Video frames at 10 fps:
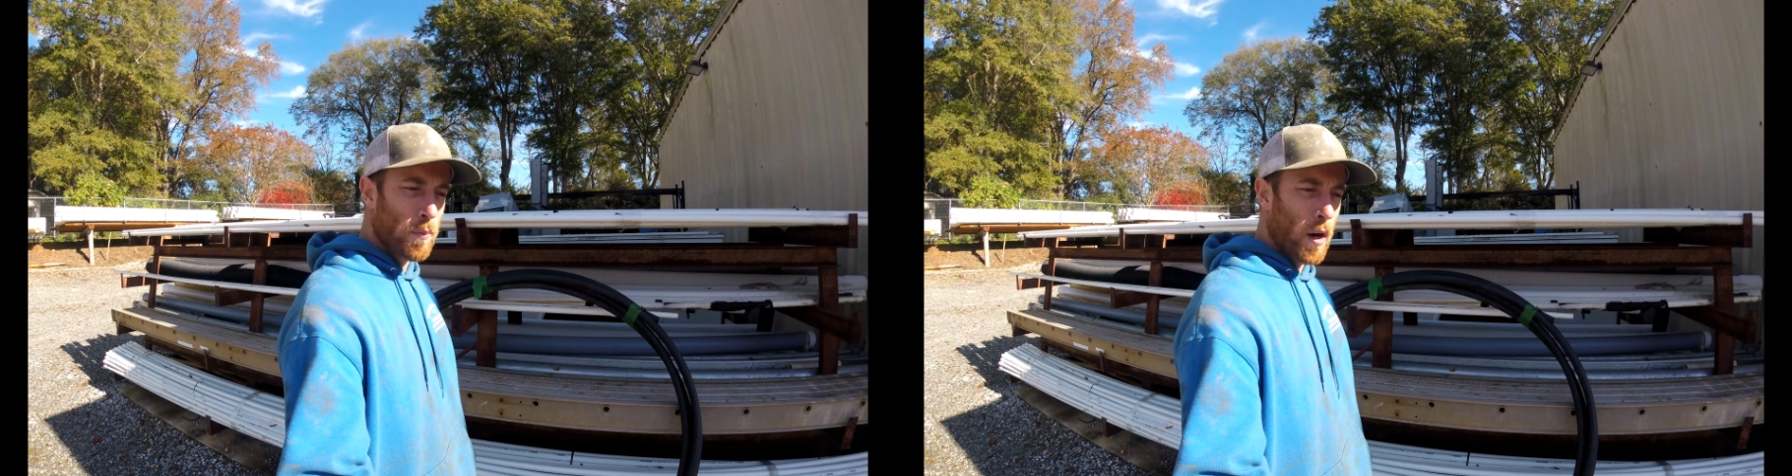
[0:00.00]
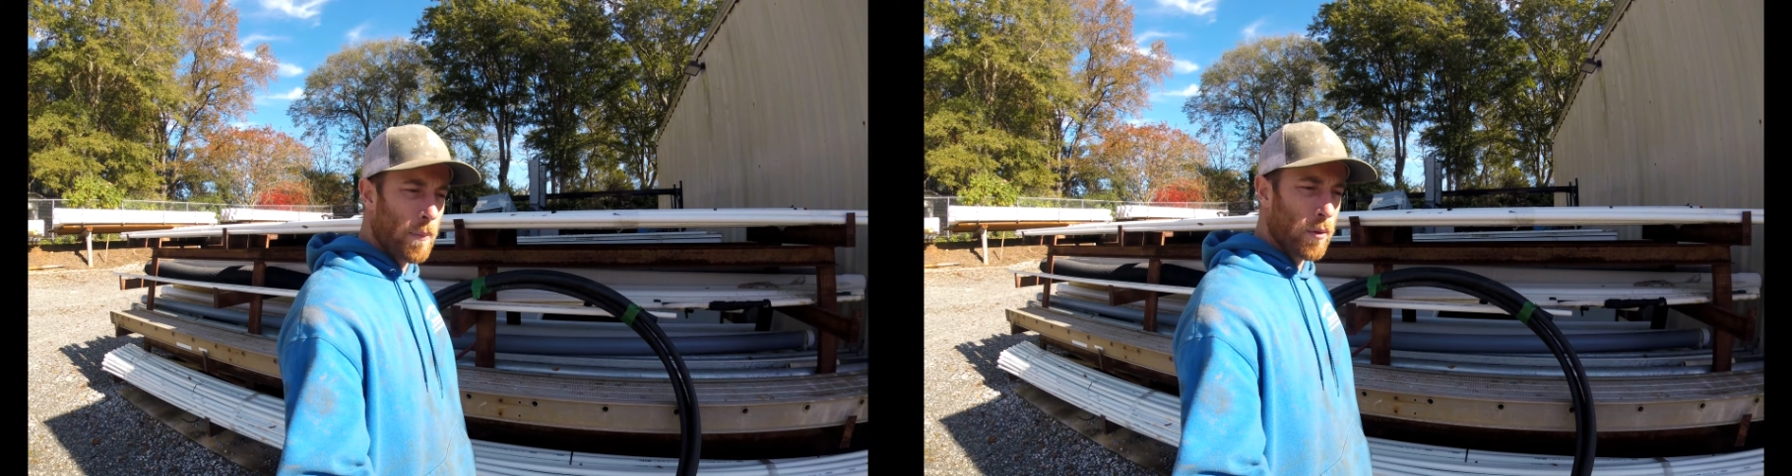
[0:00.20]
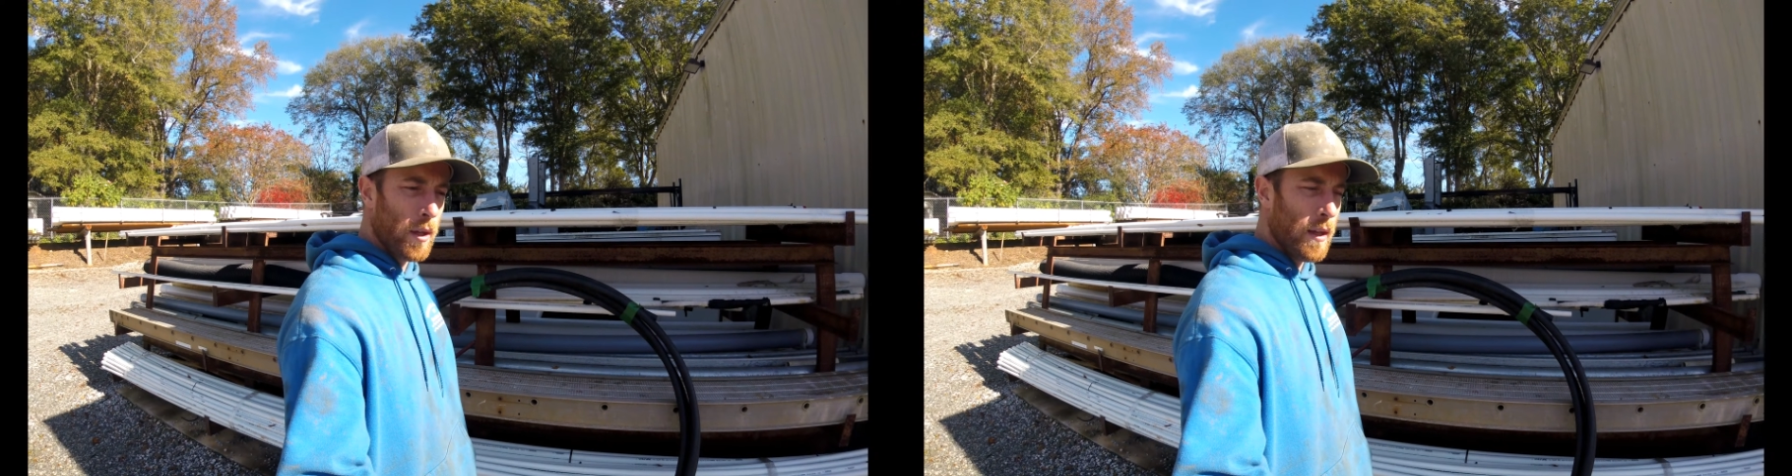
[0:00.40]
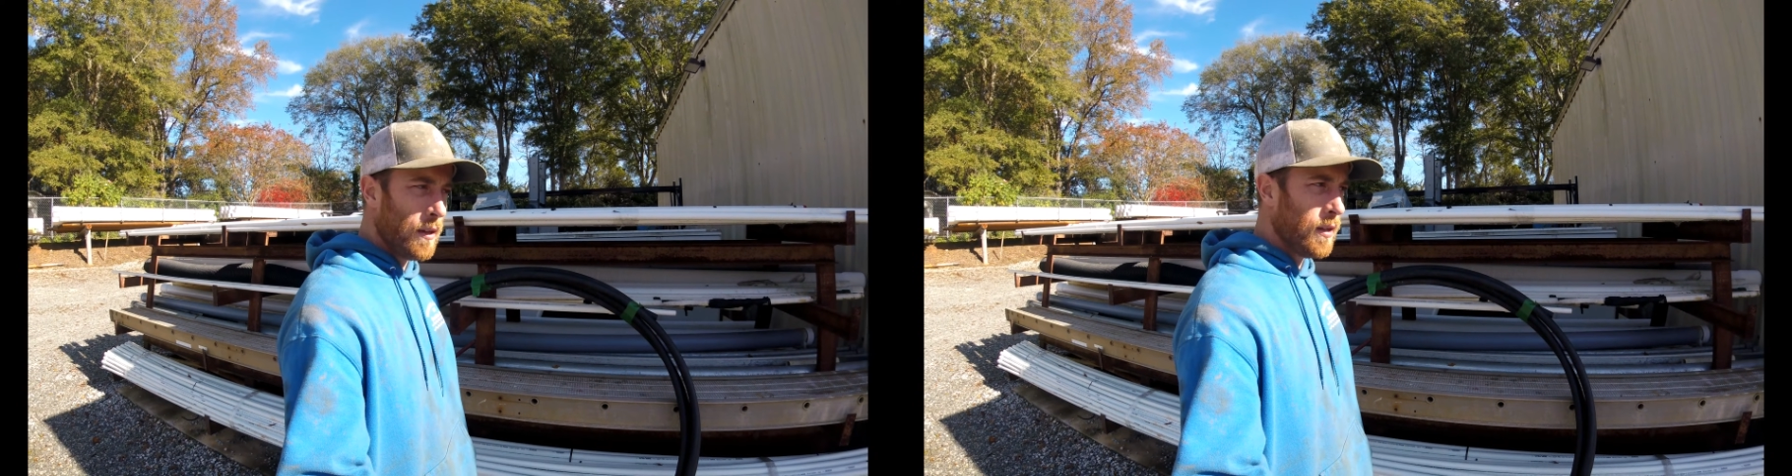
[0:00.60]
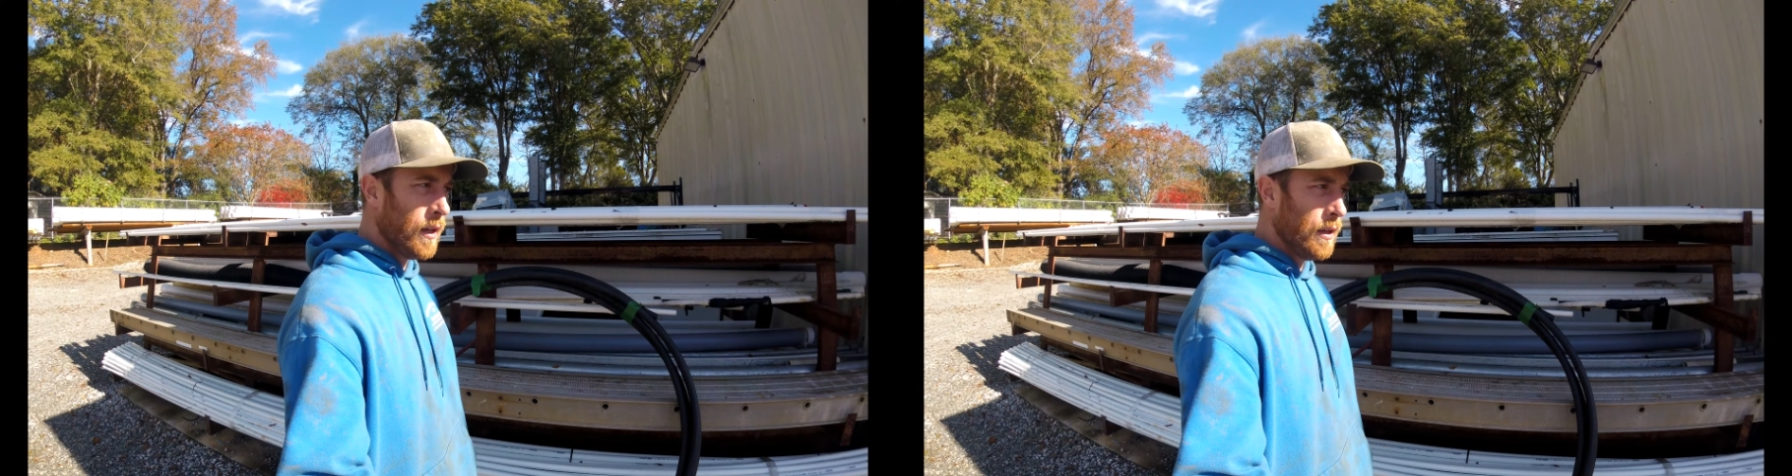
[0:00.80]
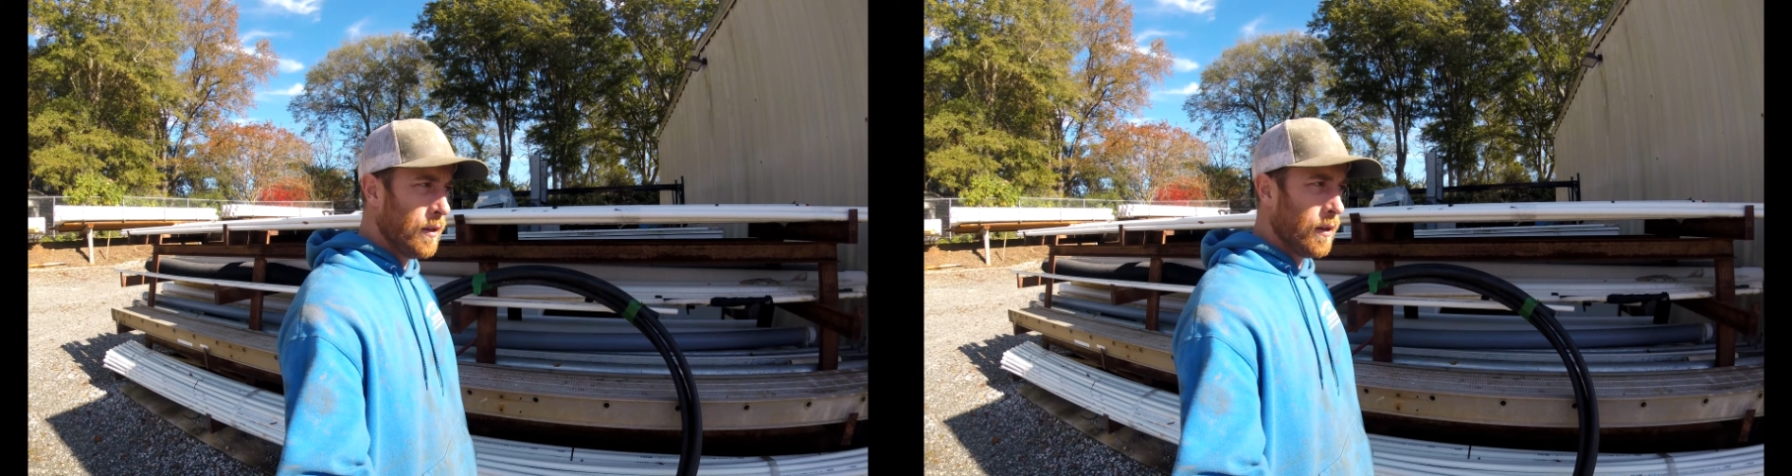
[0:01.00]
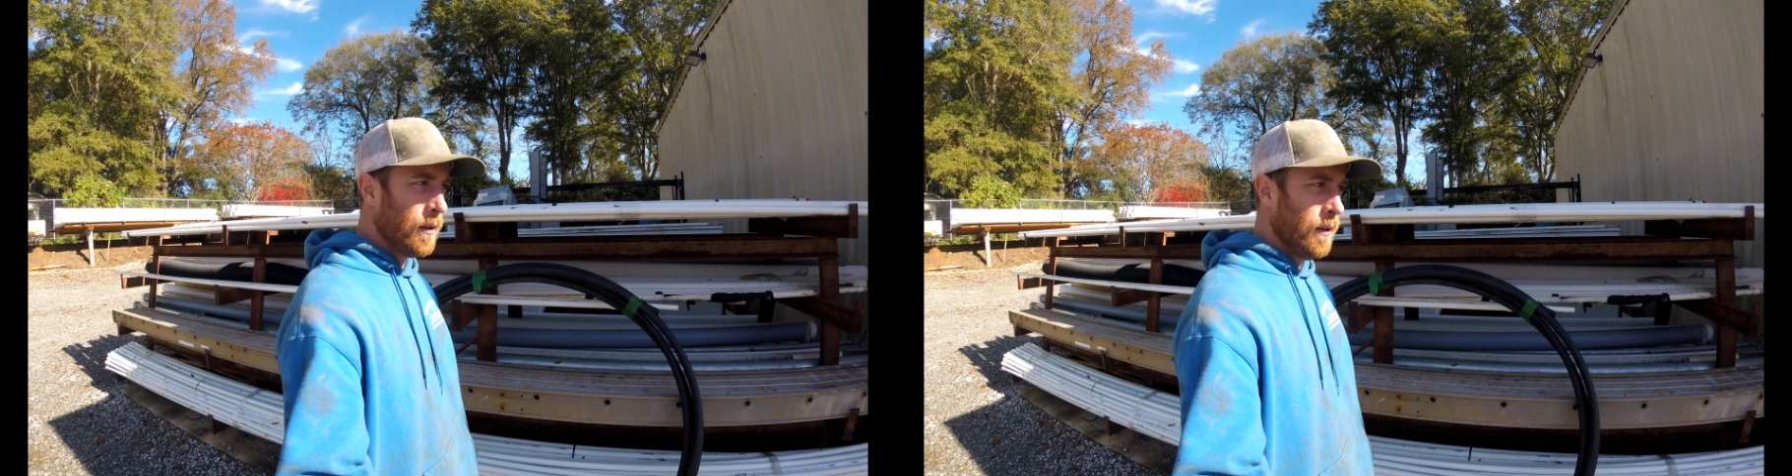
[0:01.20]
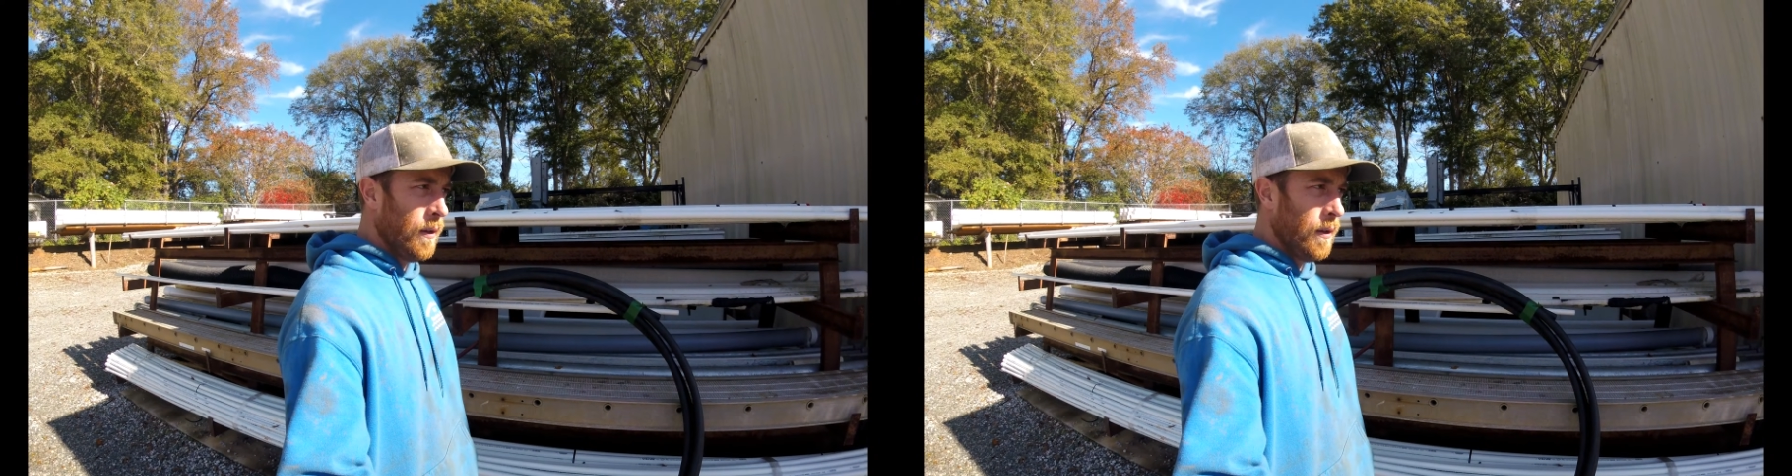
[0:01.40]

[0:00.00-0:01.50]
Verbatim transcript: properly, they tend to